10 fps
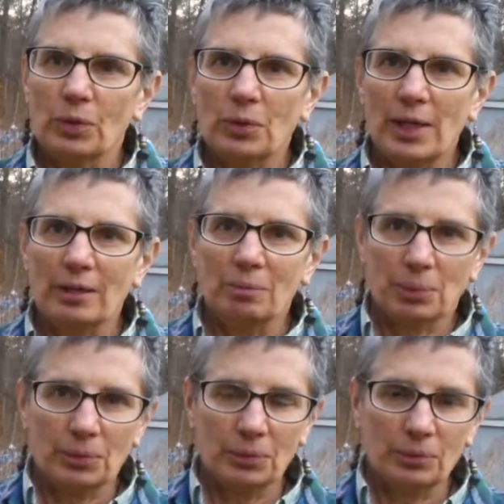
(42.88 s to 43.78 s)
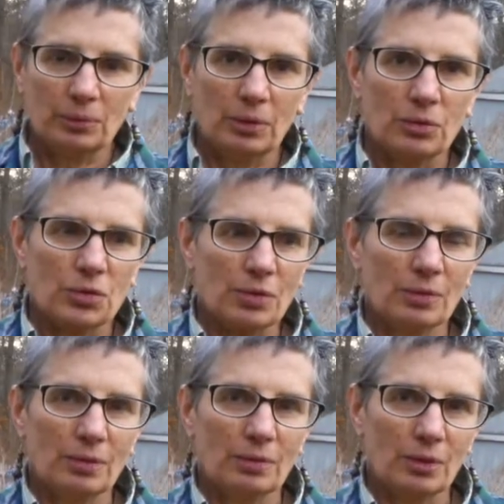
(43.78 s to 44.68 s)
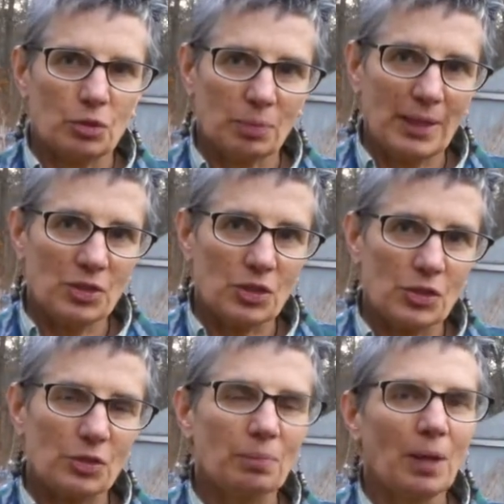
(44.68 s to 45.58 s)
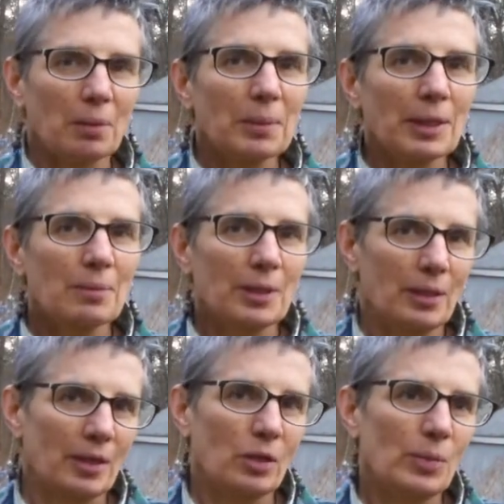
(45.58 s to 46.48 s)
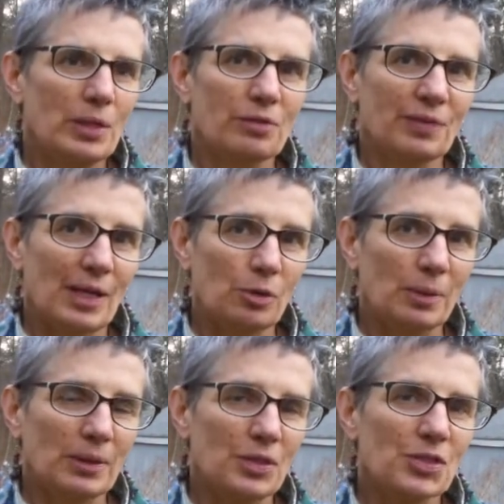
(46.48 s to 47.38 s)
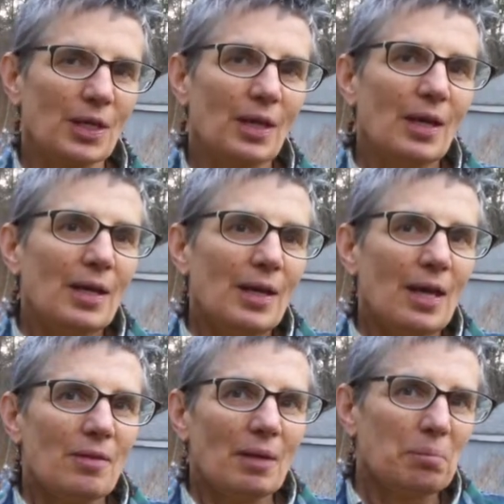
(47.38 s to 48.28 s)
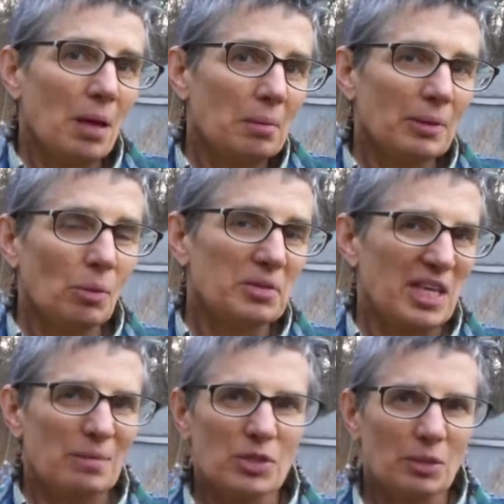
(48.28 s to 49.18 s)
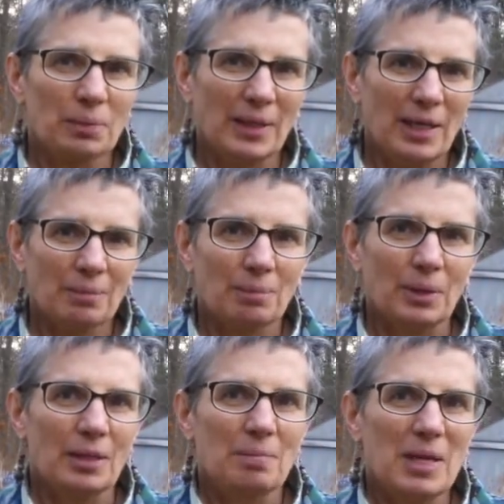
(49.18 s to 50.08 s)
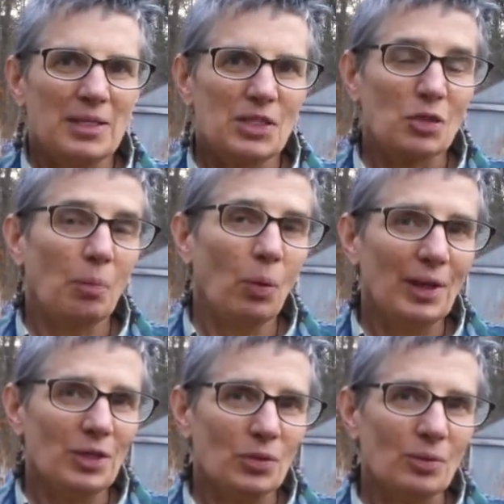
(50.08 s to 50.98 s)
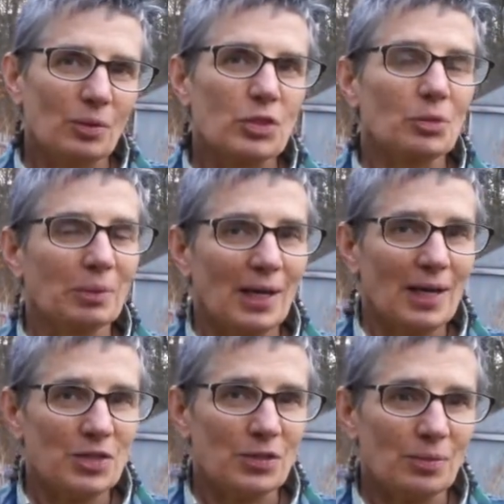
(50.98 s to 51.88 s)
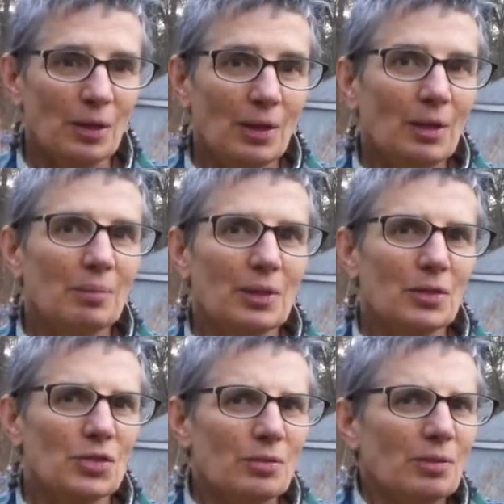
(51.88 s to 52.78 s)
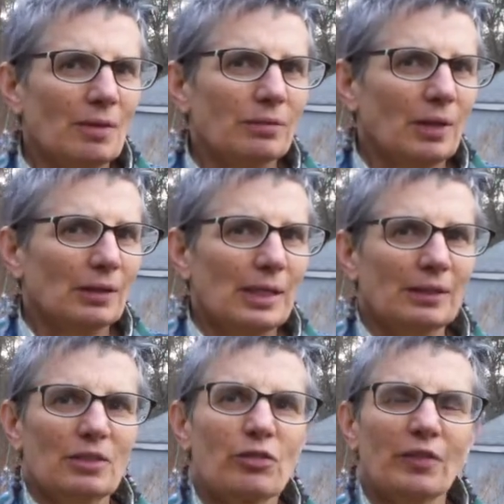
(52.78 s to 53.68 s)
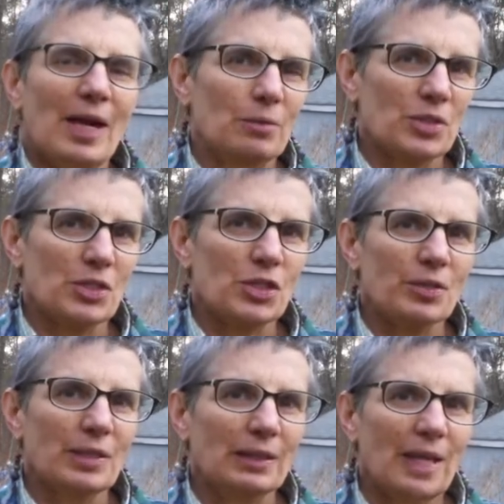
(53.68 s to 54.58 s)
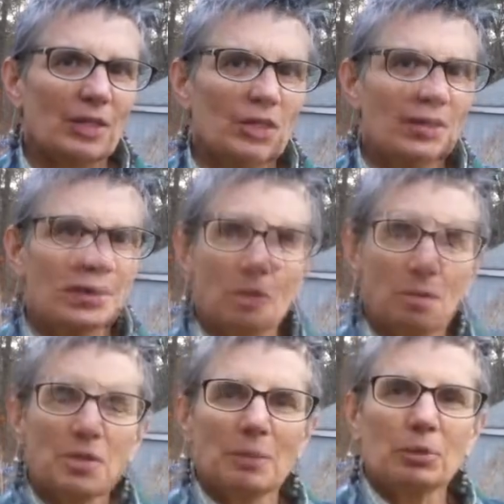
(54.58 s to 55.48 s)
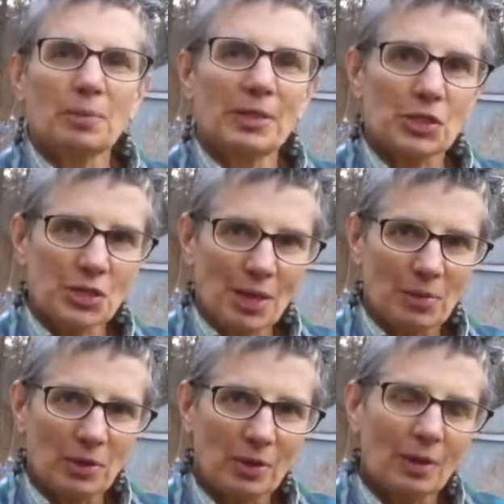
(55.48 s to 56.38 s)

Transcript: go ahead and prune those branches, you're probably going to be cutting away your flower buds. And that probably won't damage the plant, but it may disappoint you or surprise you because you have a lot less flowers this year than last year. Shrubs that bloom in the summer,